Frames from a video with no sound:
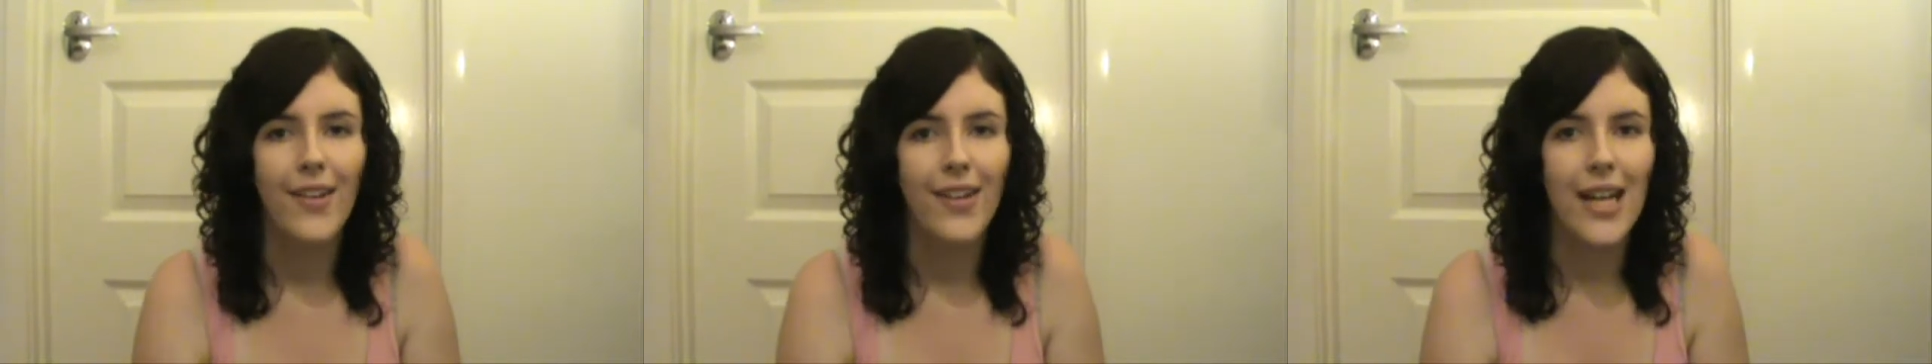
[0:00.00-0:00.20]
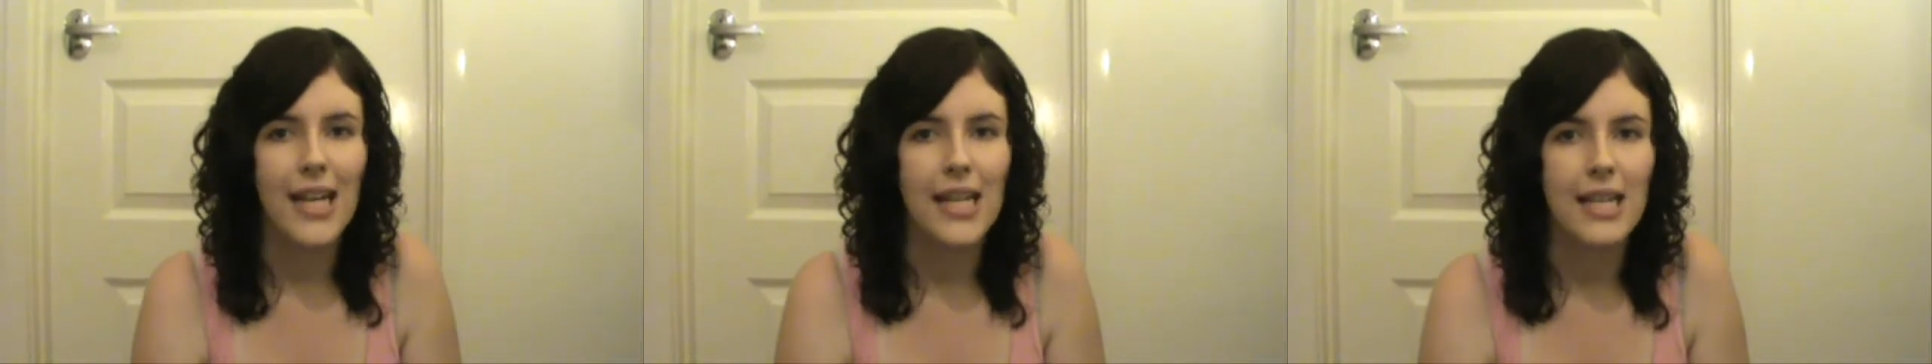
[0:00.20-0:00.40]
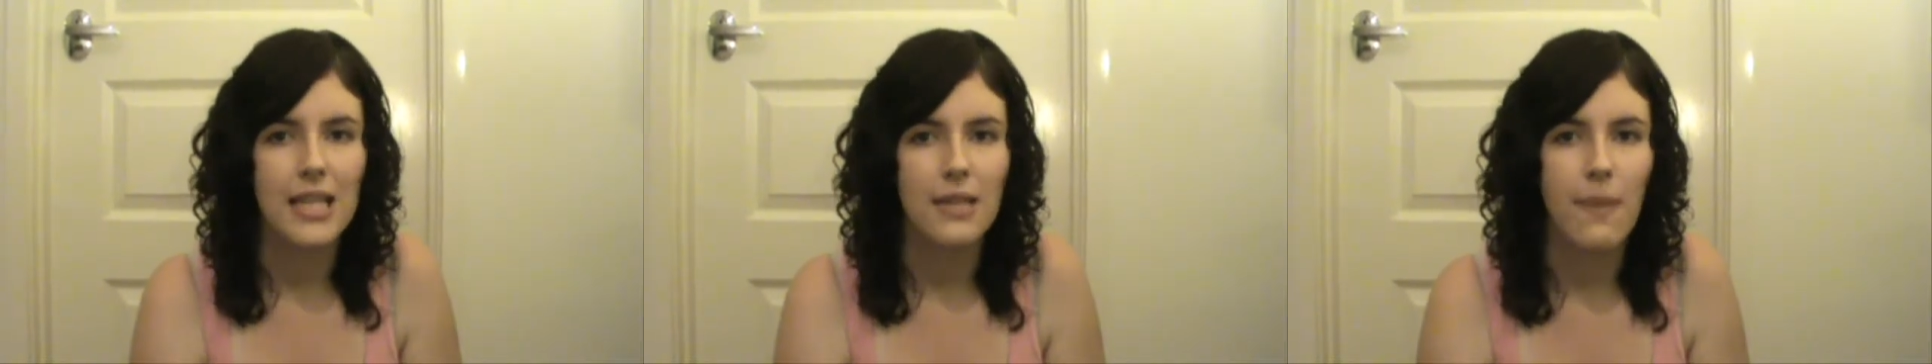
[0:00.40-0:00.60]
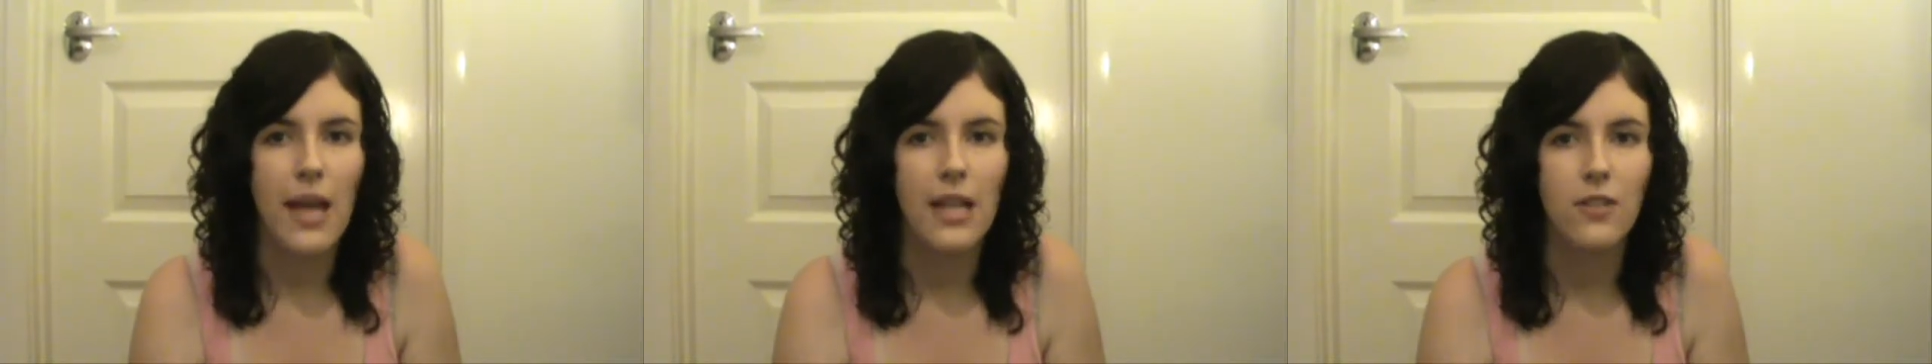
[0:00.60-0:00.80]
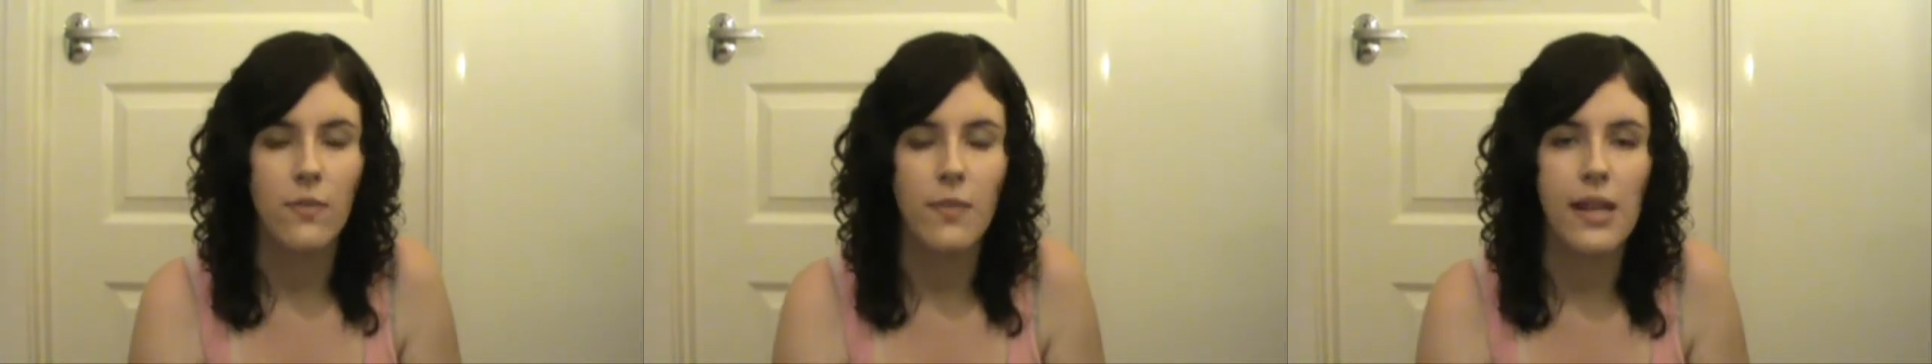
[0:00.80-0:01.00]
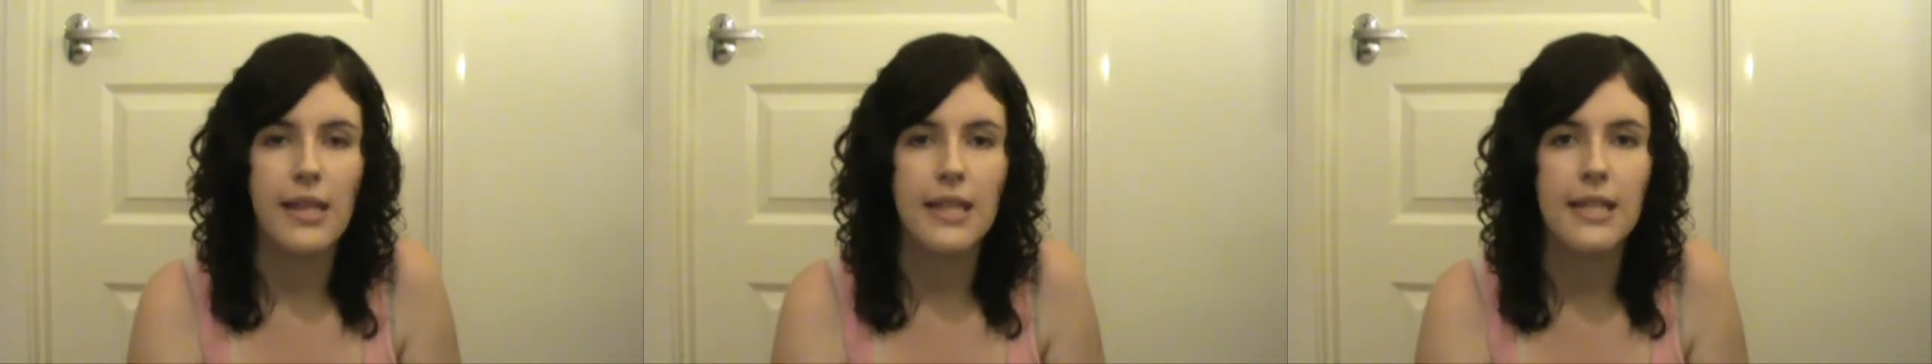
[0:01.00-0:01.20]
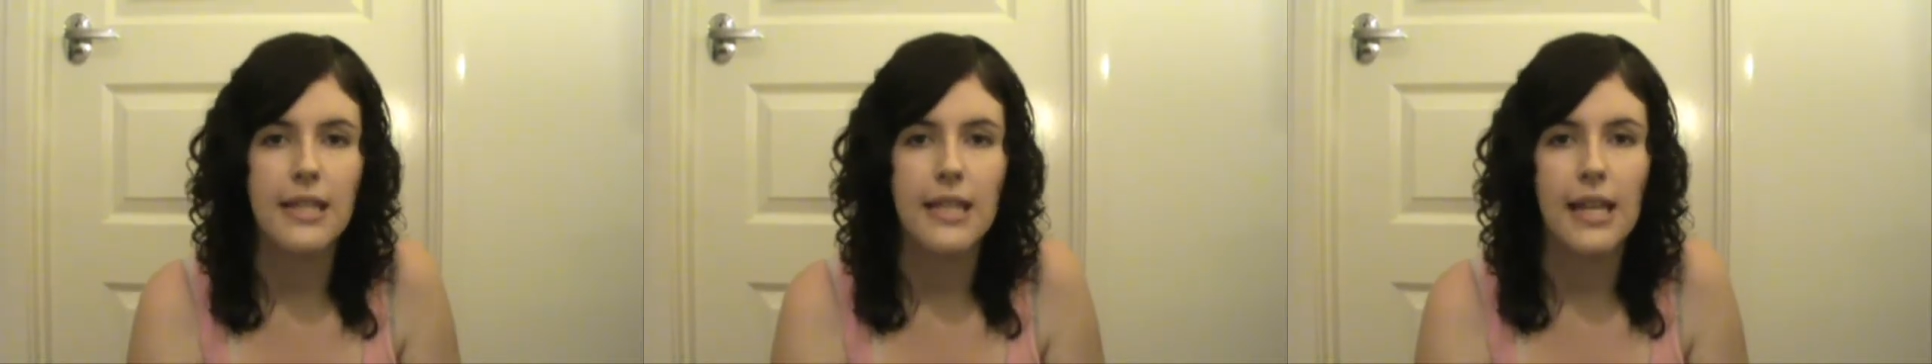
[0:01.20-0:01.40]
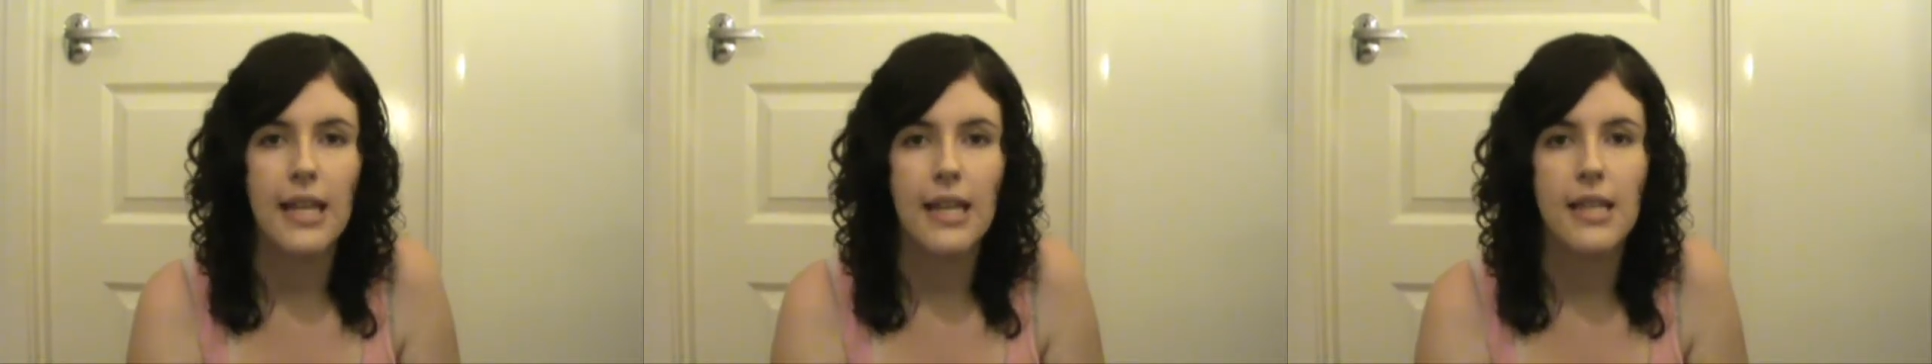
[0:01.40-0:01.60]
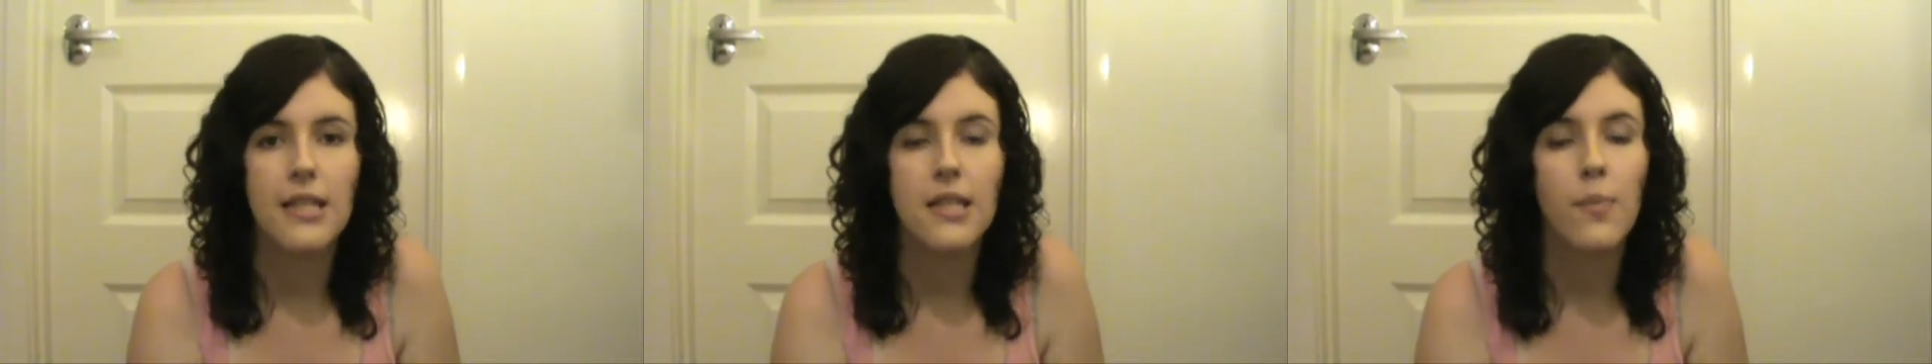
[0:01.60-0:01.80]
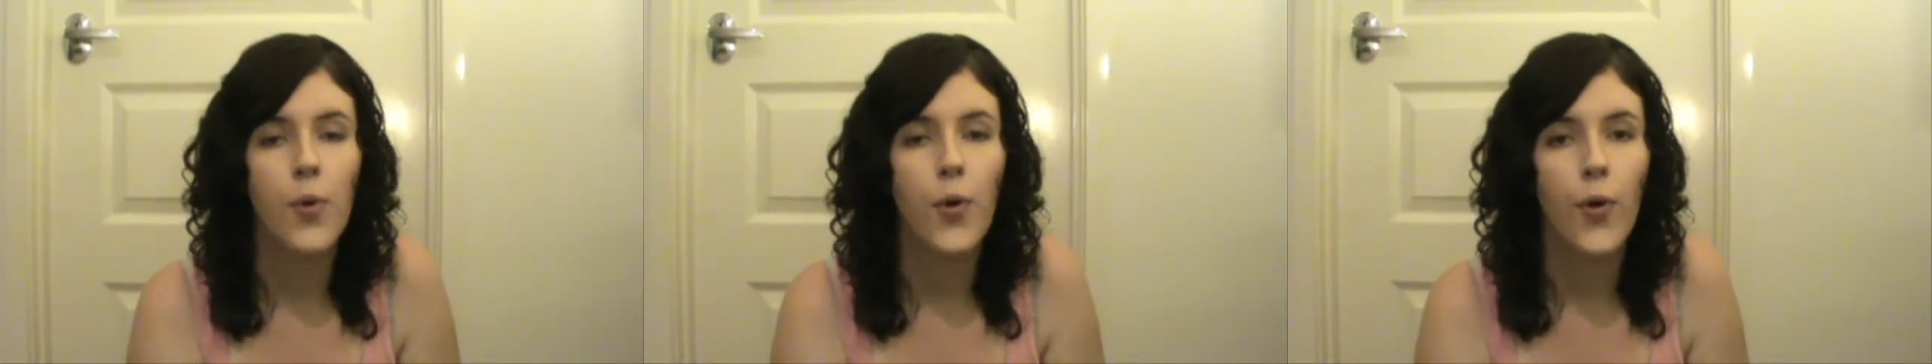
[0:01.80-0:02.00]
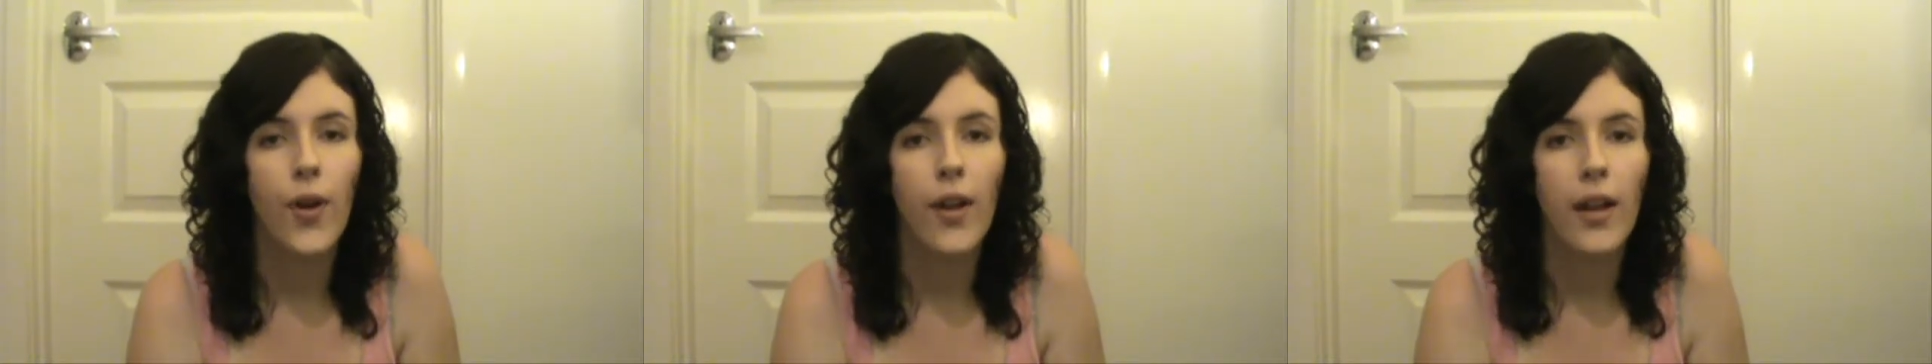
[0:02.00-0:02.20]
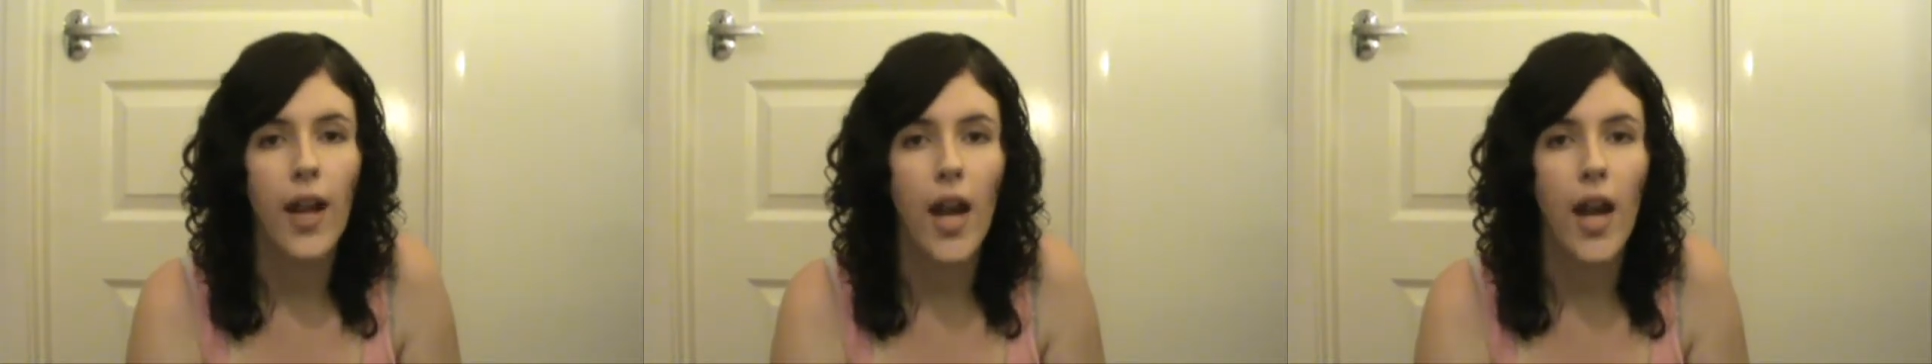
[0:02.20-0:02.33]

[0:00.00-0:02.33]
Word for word: I created this page for mothers to get the support,